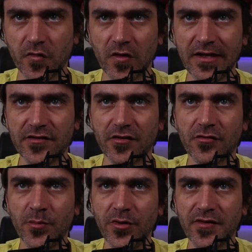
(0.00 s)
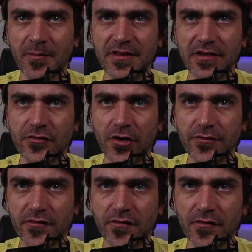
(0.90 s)
So let's just remove some of these
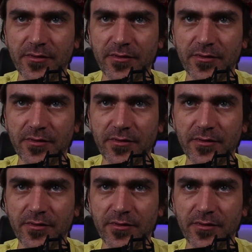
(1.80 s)
notes.